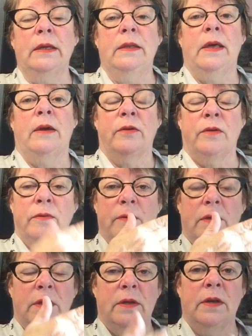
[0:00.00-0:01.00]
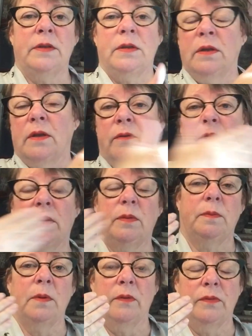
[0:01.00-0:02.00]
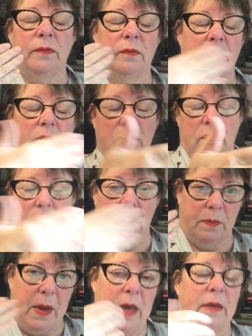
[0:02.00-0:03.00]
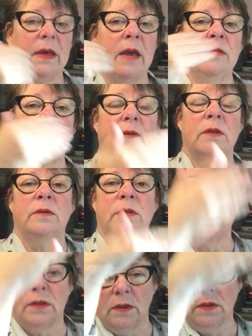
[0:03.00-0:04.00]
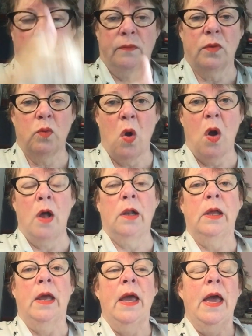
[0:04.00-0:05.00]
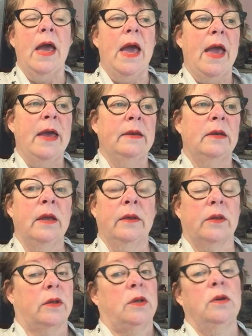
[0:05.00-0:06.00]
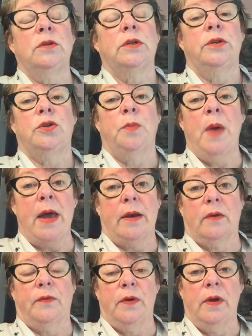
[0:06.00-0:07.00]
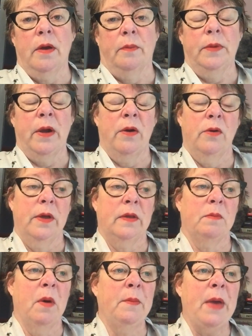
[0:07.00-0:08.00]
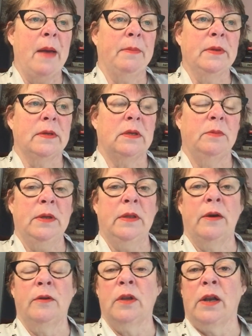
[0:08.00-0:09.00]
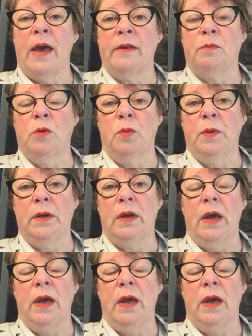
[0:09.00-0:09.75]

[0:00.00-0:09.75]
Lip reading: there. There's the distance of space, and there's the distance of the wall. And it's hugely traumatic for him. Now, his mom happens to be there in the last moment.